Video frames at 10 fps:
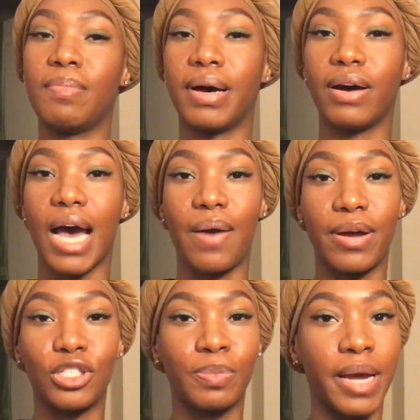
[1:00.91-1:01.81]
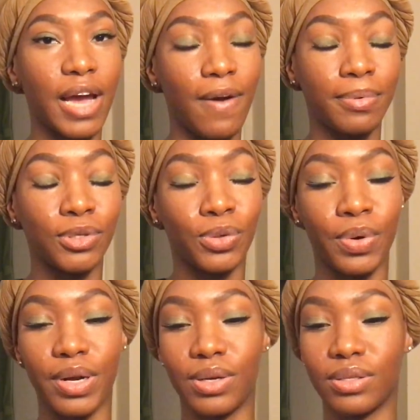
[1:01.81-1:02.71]
about how I do my head wrap
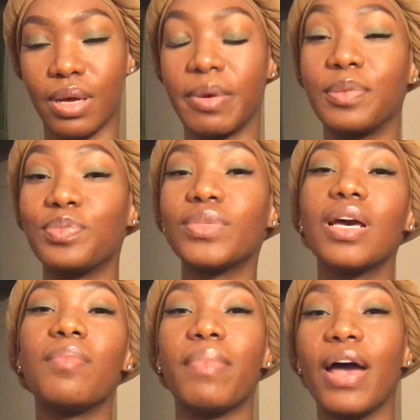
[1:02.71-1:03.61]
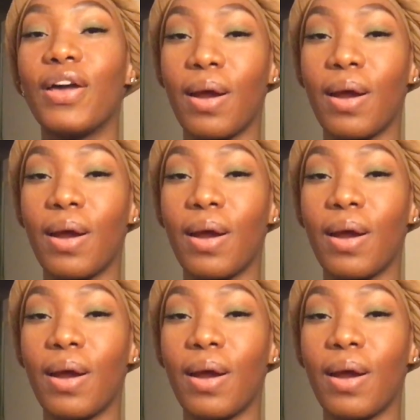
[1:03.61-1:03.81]
tutorials. My head